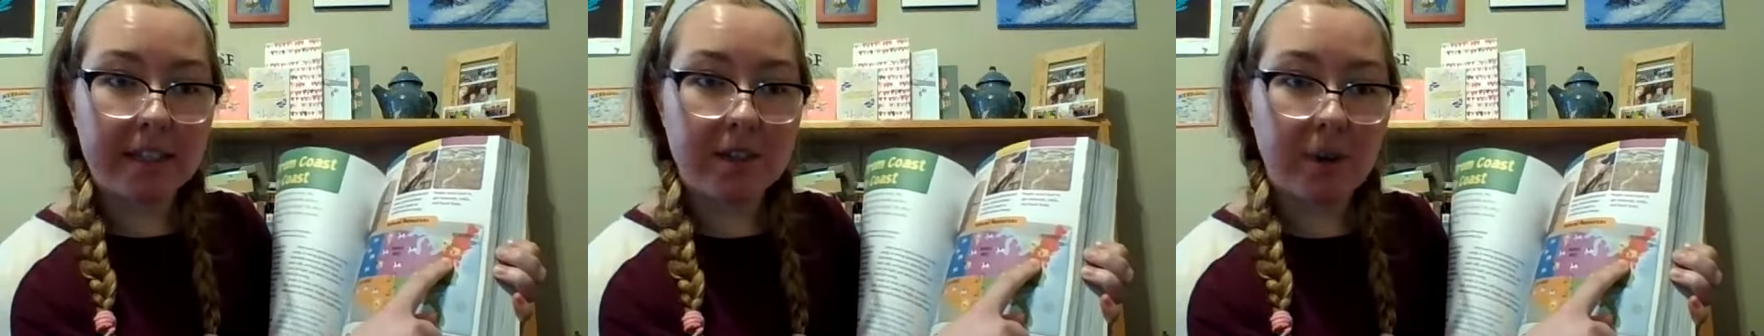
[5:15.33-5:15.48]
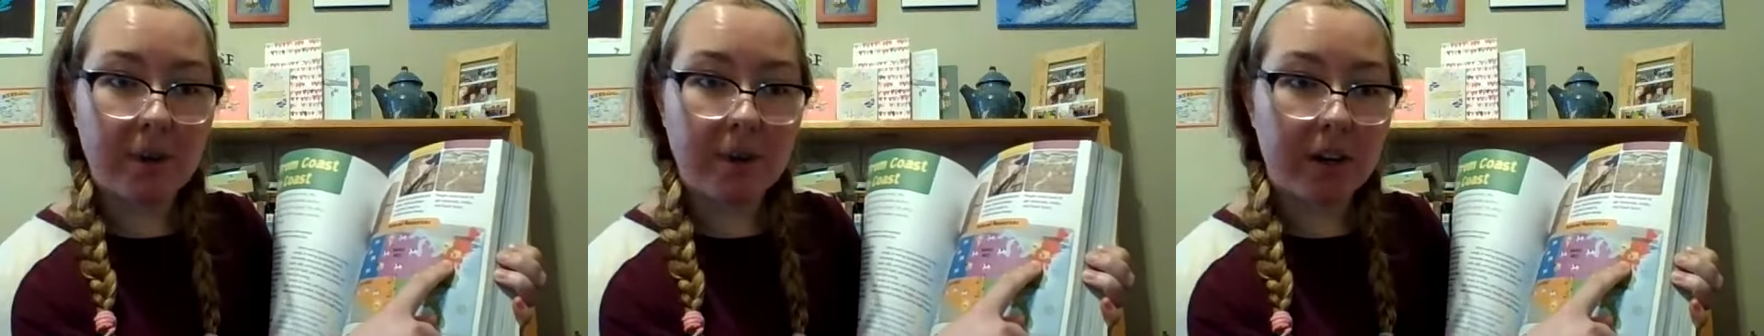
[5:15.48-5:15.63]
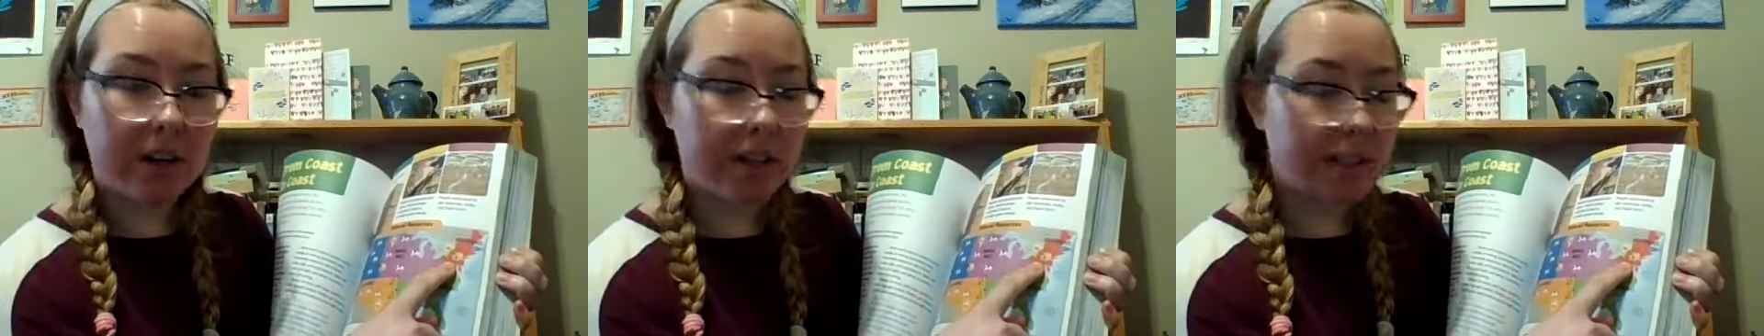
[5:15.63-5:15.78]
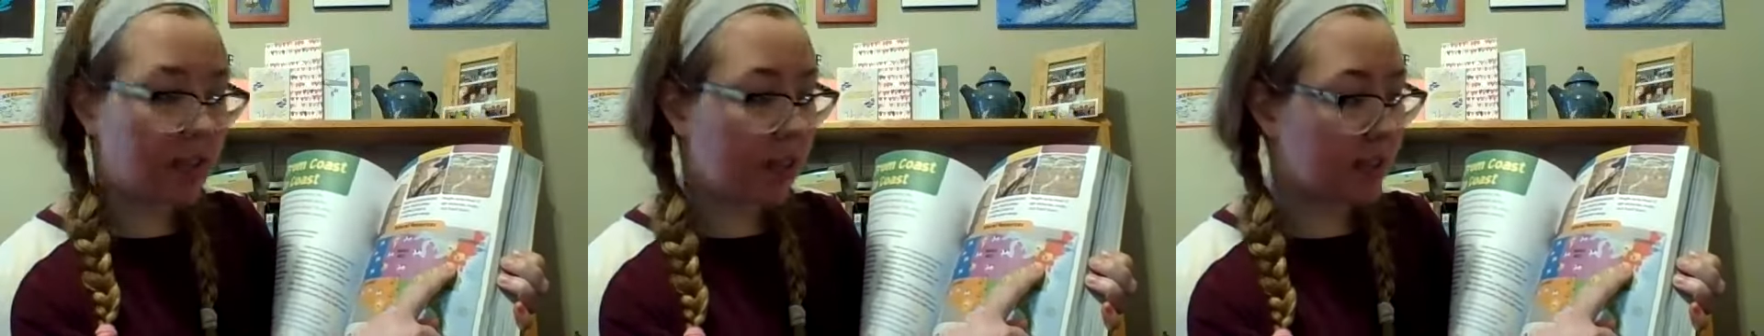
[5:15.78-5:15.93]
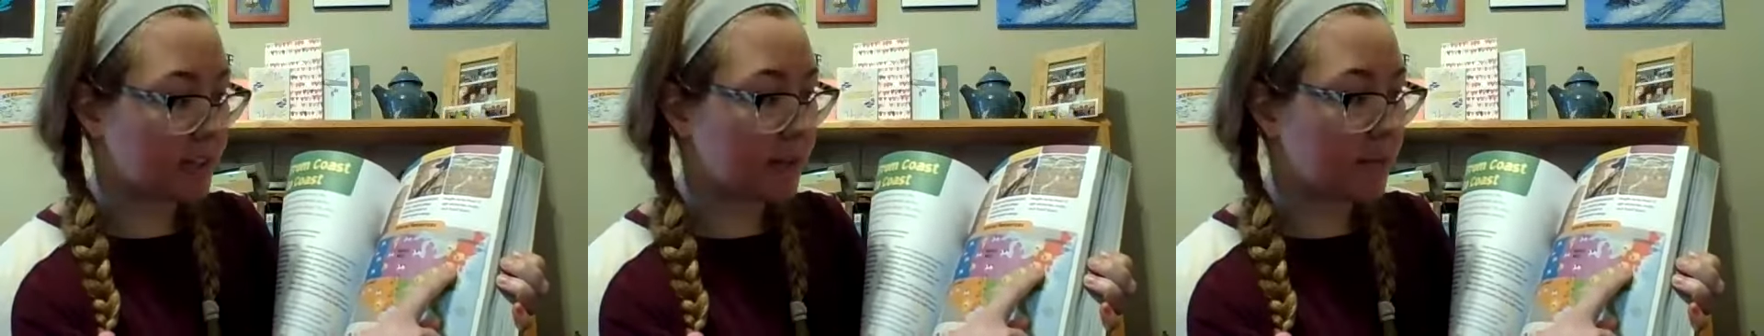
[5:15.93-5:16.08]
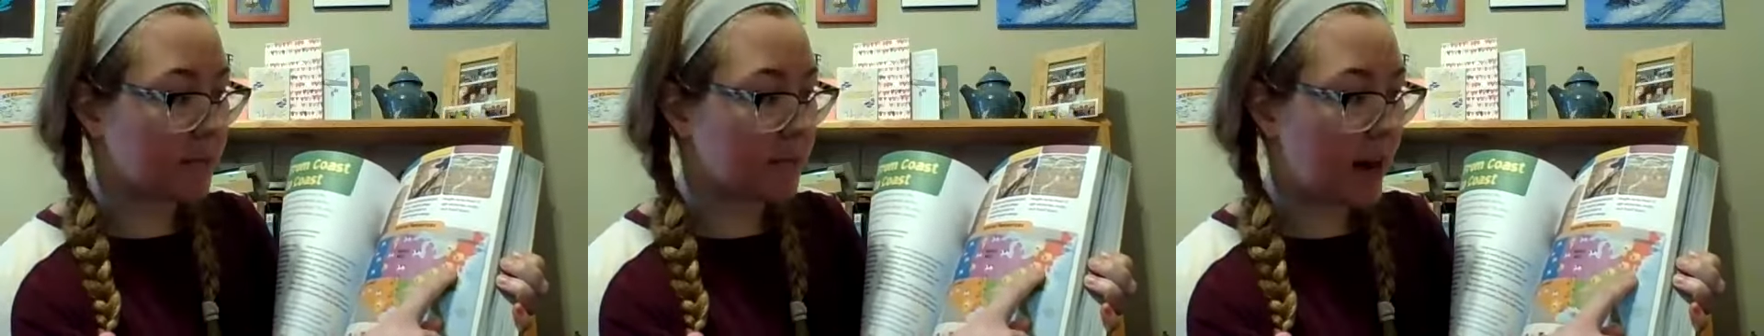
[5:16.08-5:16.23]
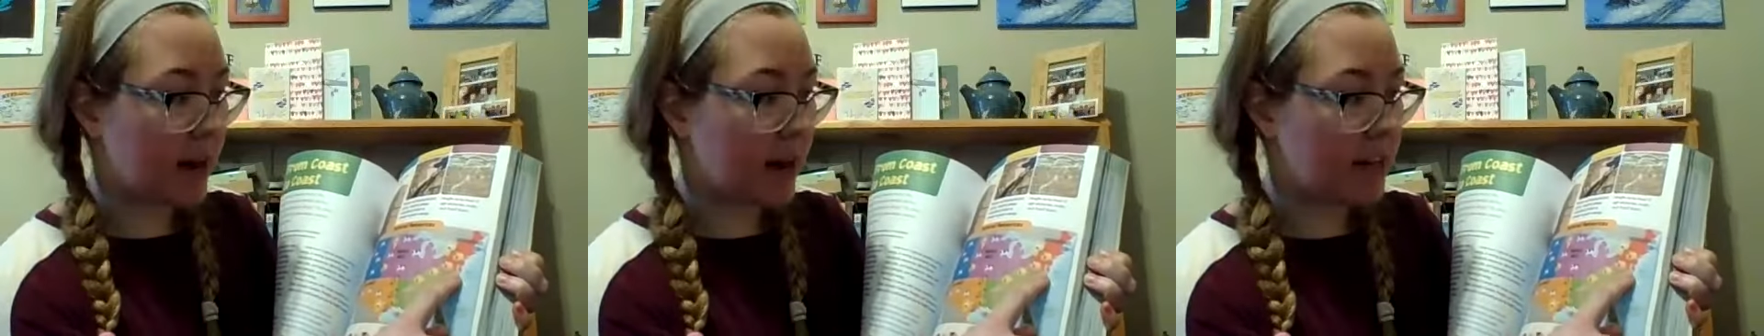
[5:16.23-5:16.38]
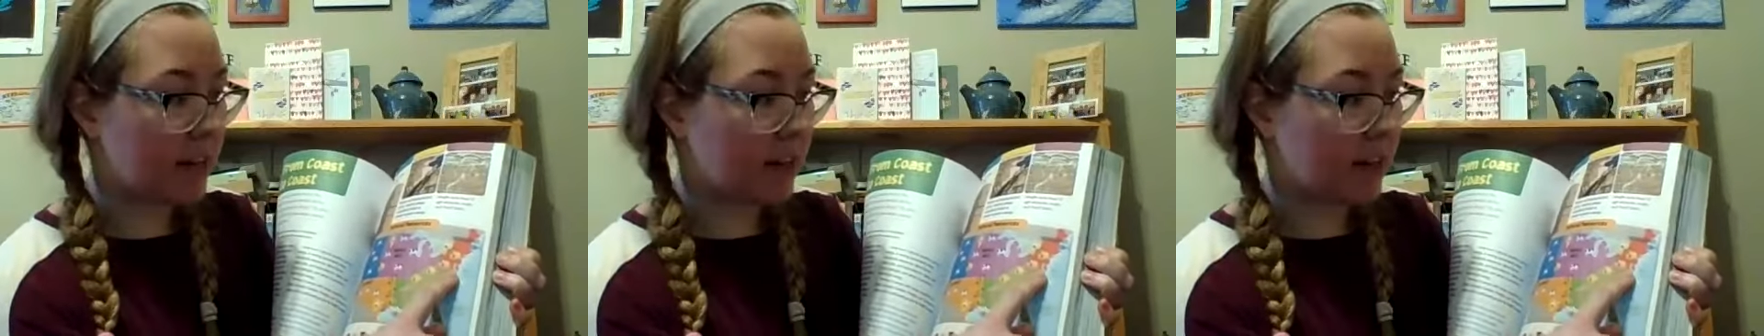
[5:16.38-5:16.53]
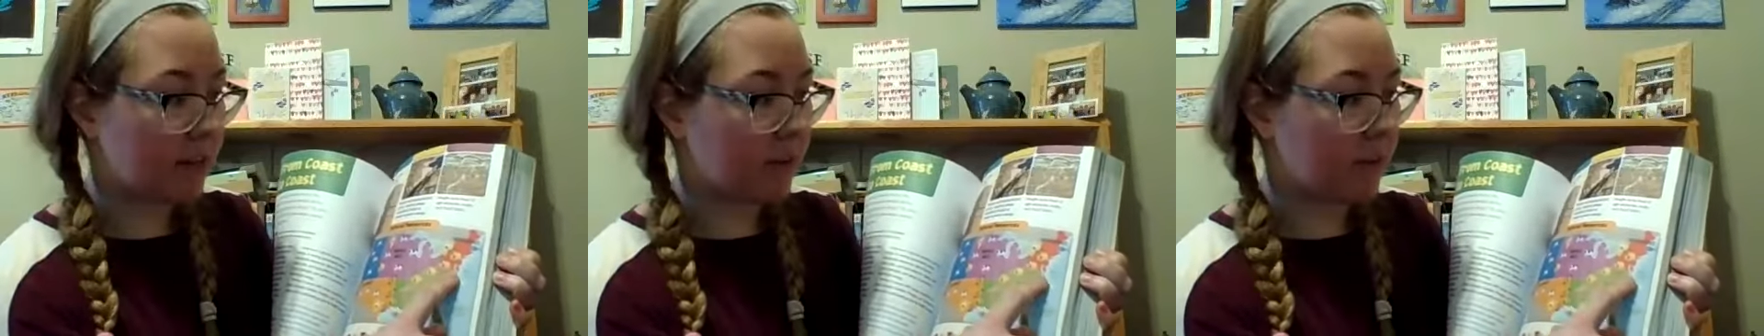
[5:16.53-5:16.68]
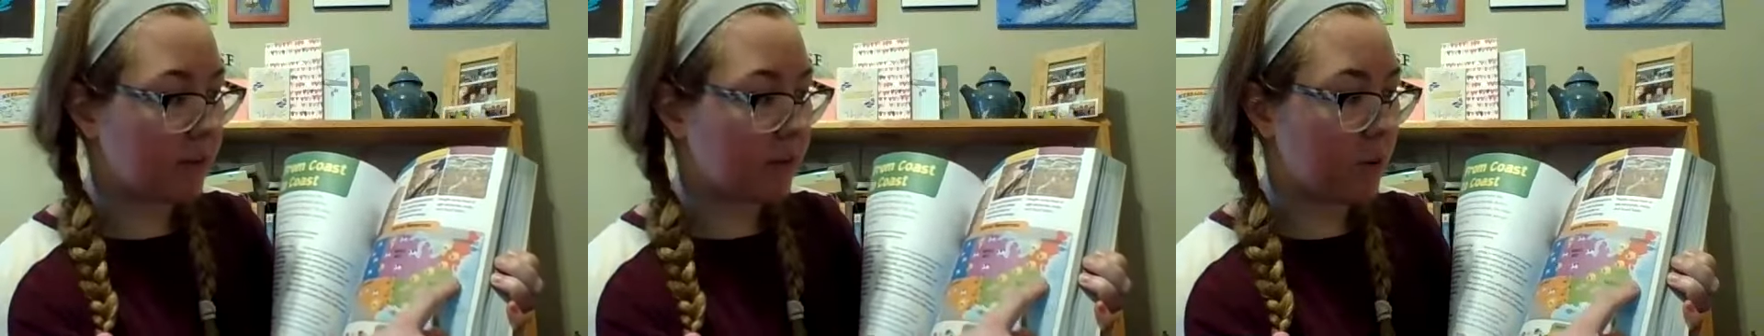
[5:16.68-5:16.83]
So there's lots of
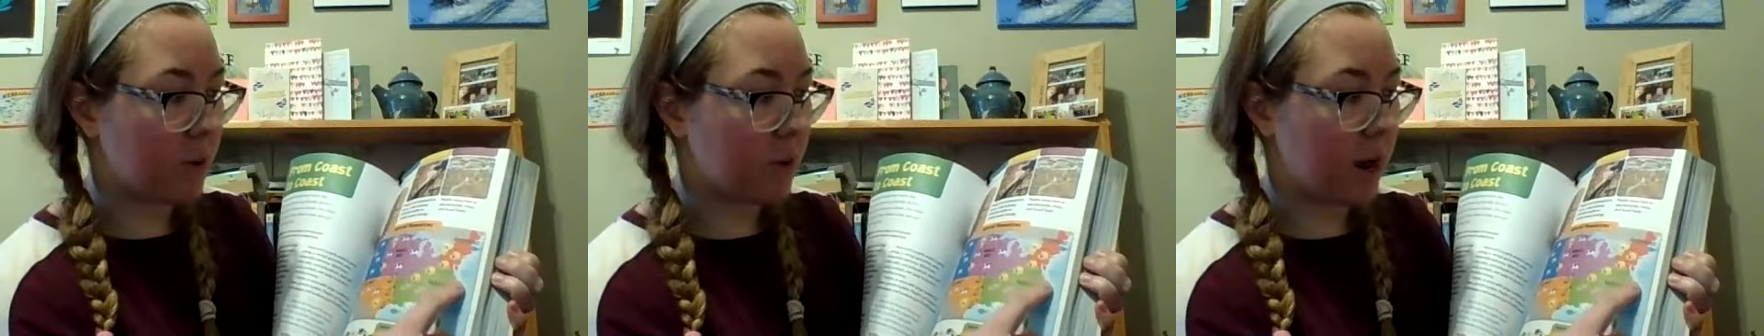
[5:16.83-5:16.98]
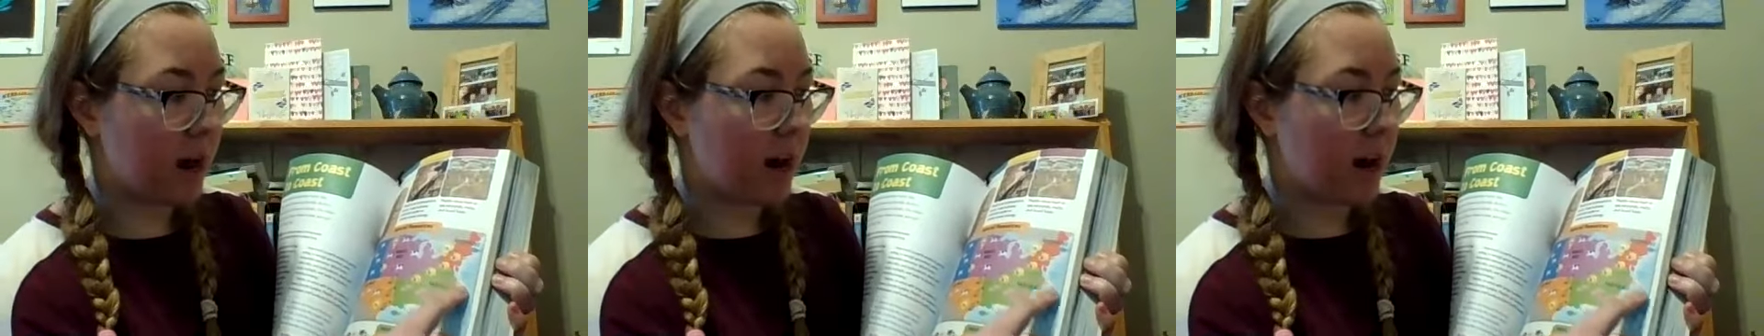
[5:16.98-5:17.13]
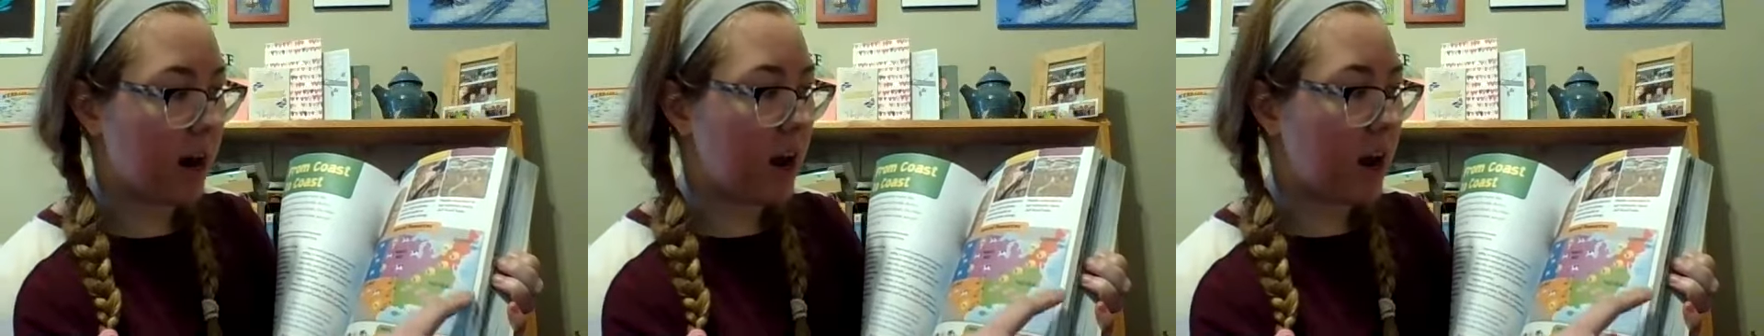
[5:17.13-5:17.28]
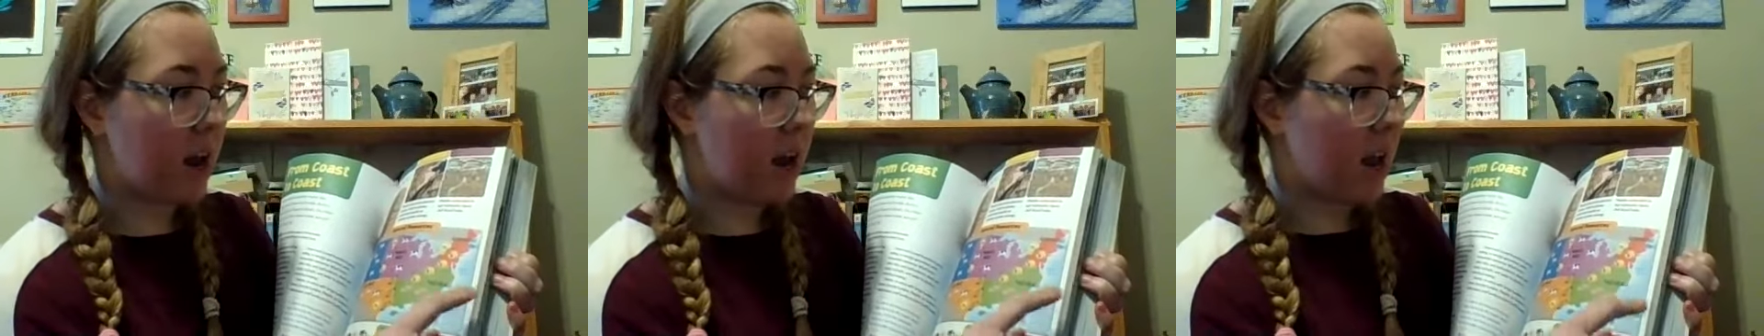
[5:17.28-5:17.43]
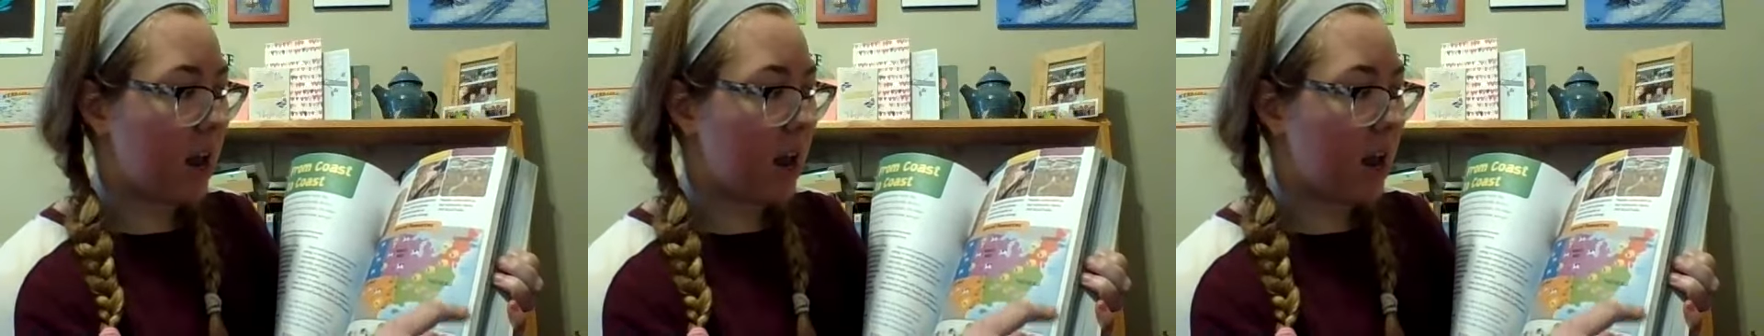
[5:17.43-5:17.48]
mining for